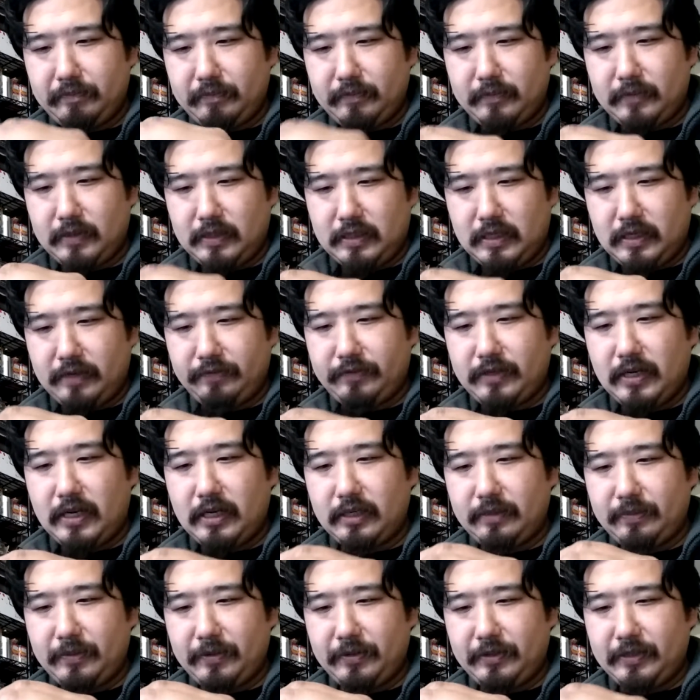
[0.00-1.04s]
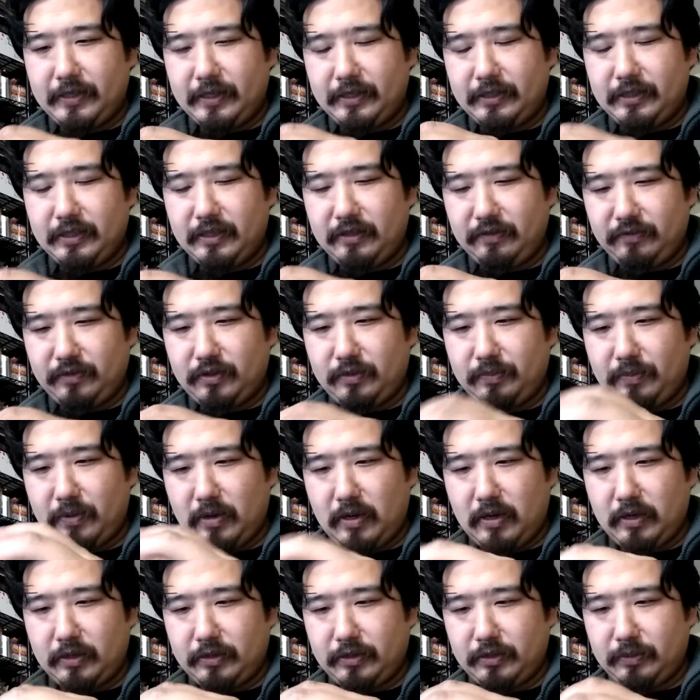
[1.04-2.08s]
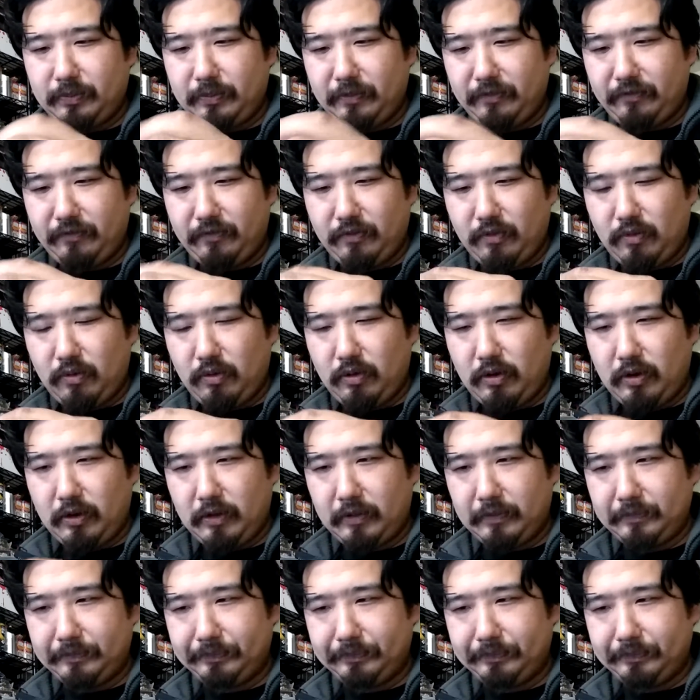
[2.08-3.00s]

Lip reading: Now, I've talked about the density of sparks before.